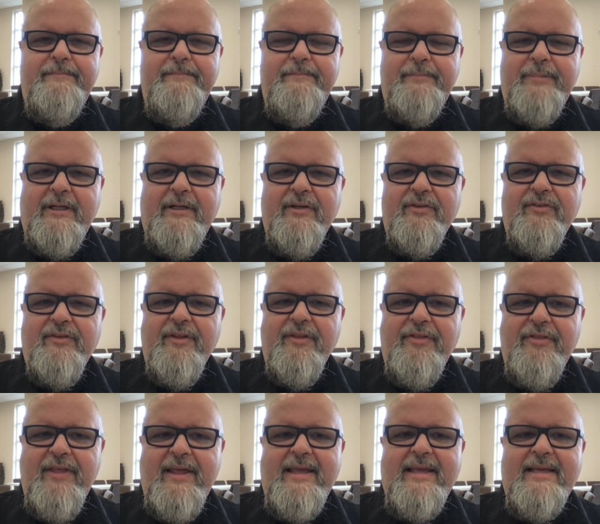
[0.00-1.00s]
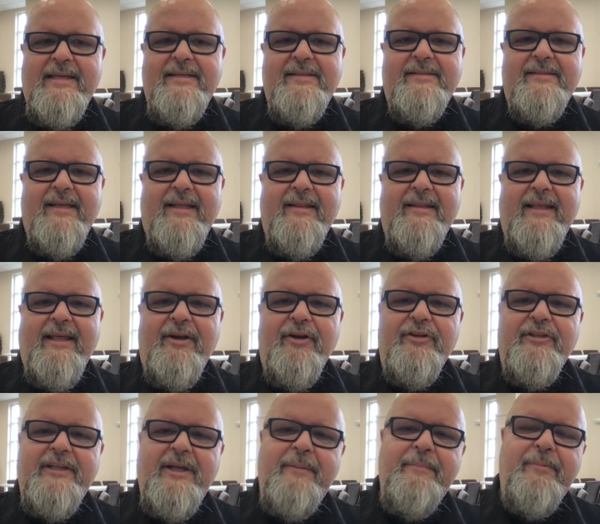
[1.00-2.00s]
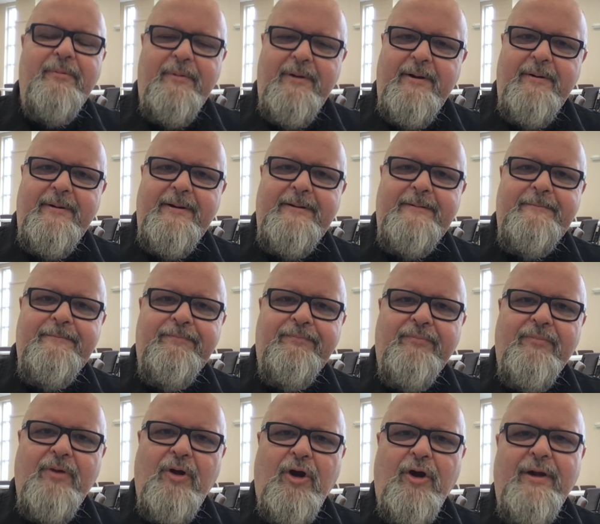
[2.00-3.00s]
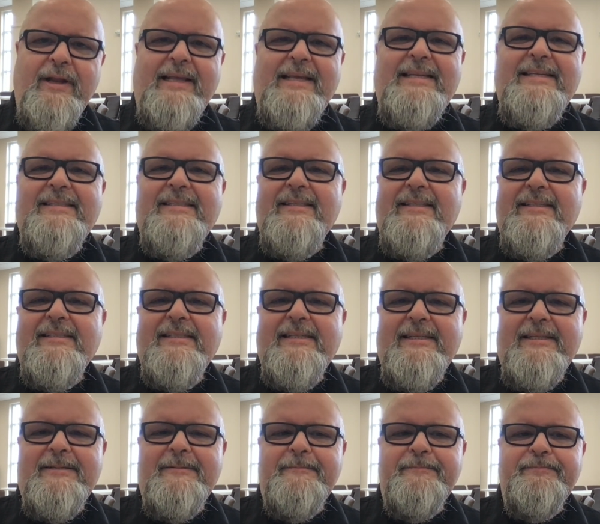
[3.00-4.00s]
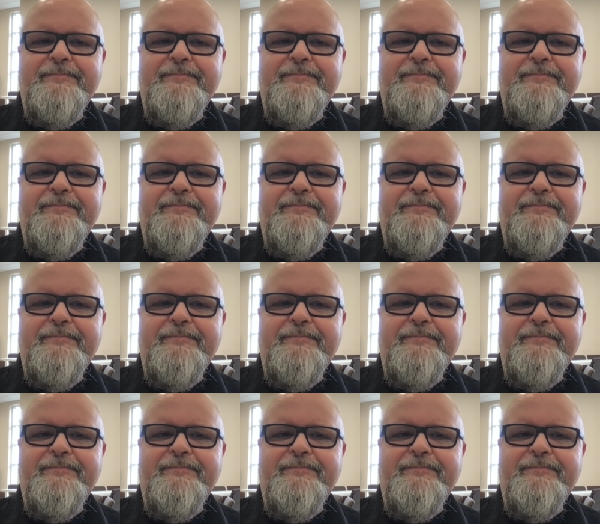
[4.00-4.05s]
Because the things that are temporary are easy to see.